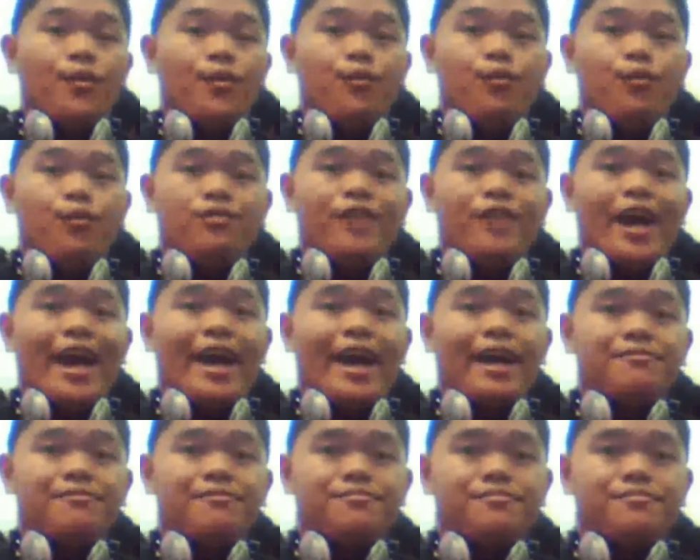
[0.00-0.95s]
With
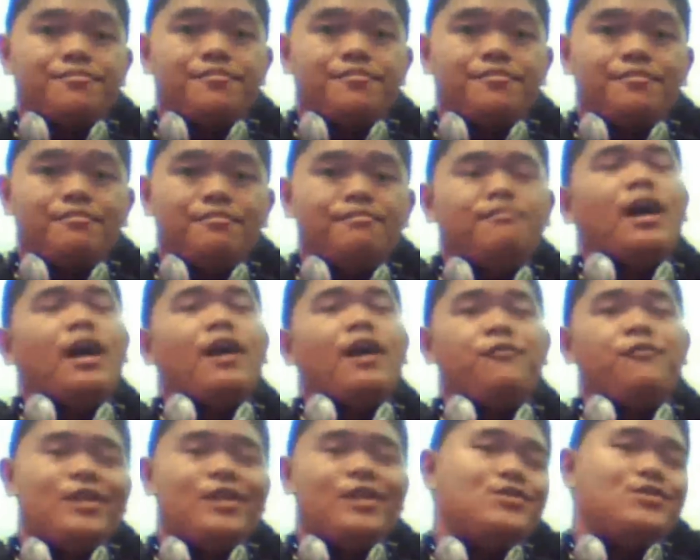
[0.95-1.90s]
that, my
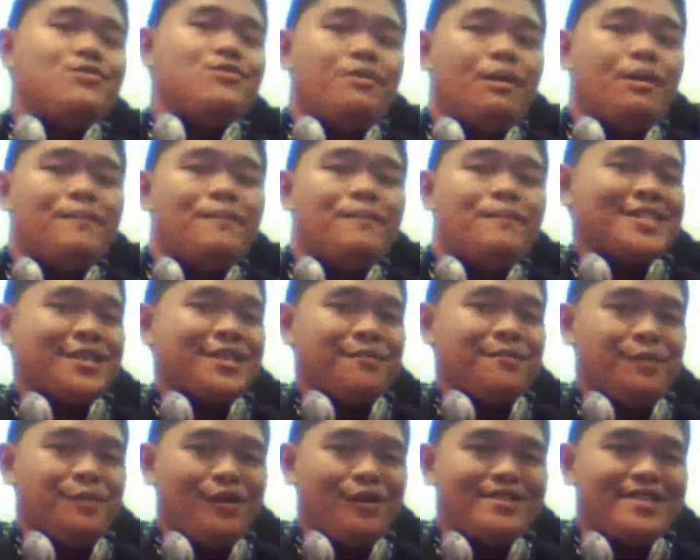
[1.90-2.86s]
fellows from the BS
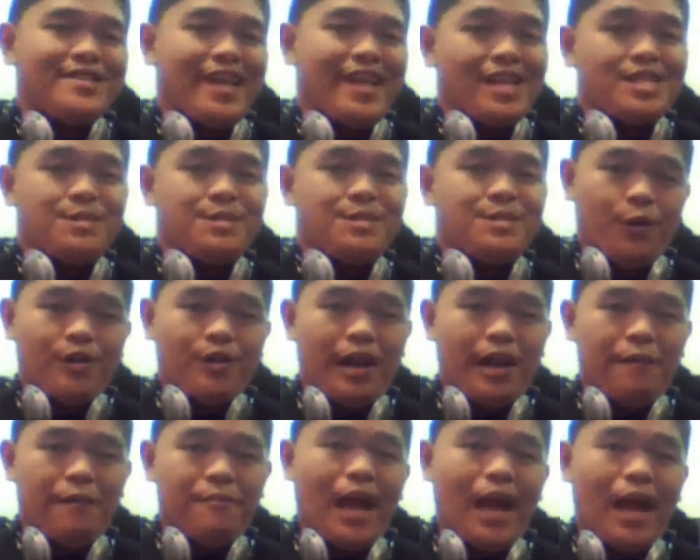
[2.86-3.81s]
Computer Science
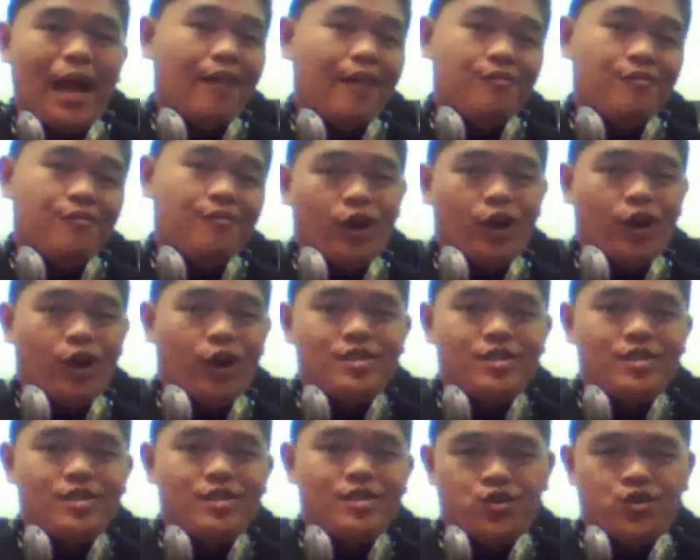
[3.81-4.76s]
program had thought of a
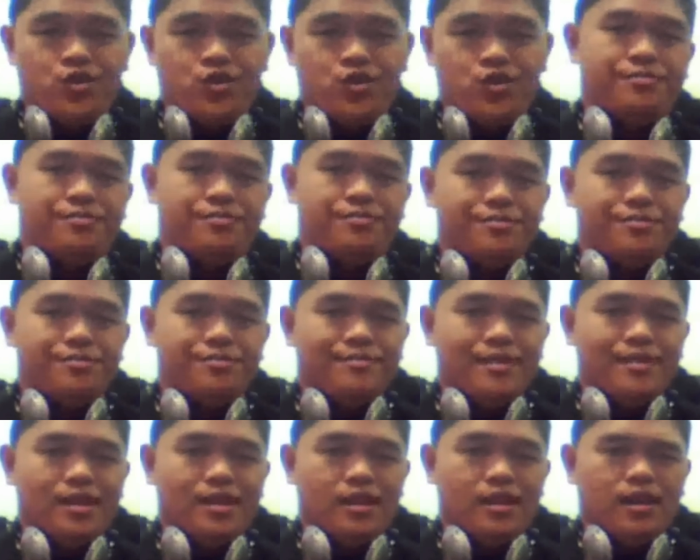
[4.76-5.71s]
solution.
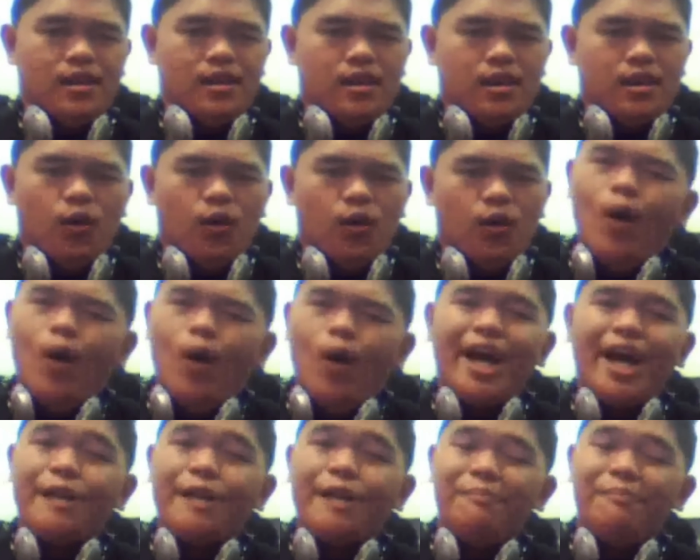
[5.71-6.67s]
Why
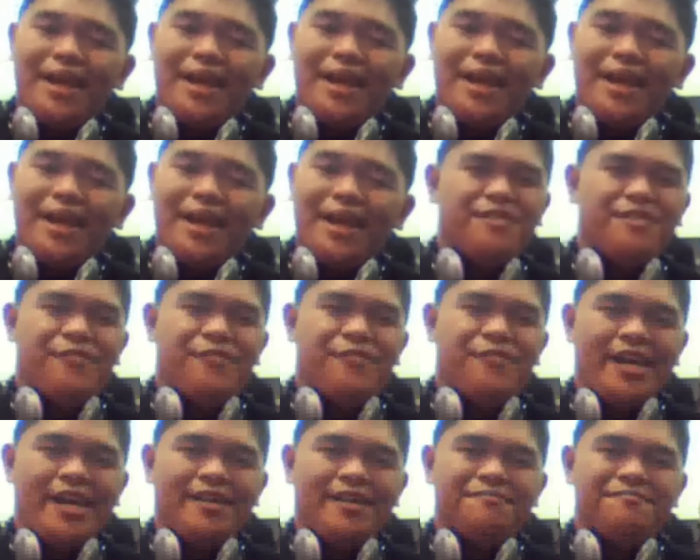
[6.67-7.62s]
not make
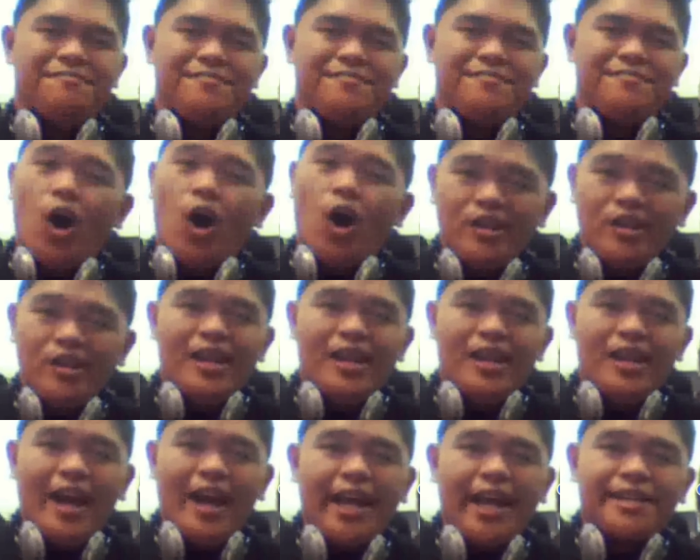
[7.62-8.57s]
everything
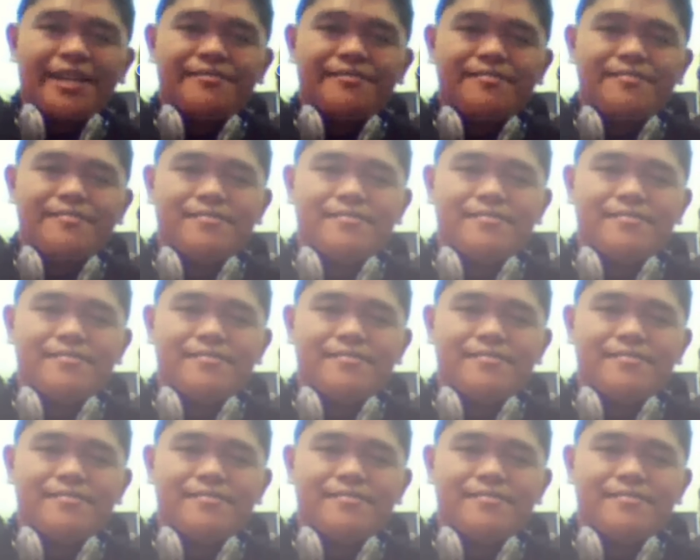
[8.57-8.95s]
online?